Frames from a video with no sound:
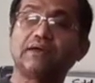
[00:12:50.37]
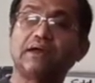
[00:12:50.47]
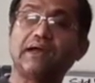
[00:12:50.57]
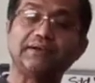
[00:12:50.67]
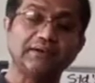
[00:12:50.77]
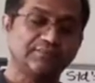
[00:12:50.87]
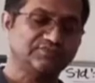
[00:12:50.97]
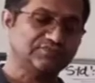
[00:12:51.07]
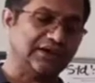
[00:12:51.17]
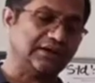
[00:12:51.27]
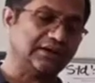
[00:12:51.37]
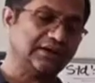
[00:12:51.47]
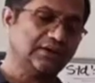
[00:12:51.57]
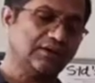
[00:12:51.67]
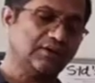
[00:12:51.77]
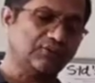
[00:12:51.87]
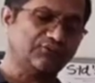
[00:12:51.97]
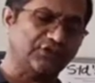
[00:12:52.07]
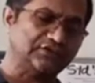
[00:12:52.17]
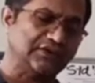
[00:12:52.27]
and then
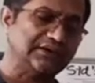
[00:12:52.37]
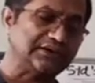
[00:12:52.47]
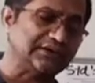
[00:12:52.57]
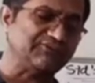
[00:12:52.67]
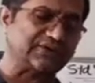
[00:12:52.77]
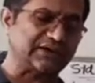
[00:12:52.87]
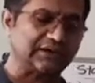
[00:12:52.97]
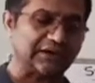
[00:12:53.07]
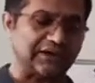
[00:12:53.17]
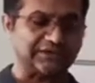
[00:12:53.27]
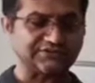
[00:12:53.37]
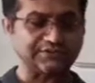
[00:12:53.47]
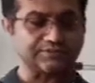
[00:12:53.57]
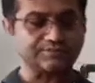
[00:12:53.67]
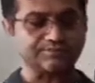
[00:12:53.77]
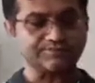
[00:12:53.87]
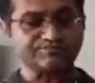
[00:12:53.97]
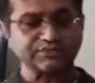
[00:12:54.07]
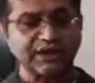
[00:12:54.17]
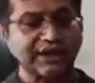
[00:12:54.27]
for the different colors.
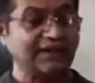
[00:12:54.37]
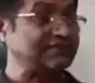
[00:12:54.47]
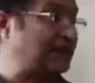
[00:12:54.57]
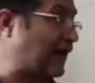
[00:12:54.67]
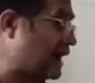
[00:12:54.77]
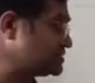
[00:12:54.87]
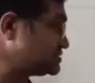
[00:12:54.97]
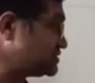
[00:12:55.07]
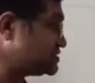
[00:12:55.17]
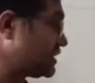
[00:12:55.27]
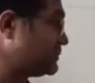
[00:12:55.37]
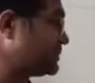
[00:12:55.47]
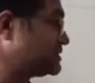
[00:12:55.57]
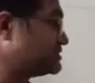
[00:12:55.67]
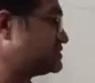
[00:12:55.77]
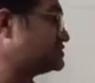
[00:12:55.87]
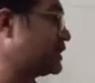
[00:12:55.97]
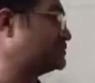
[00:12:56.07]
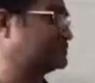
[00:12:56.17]
And the last step is the step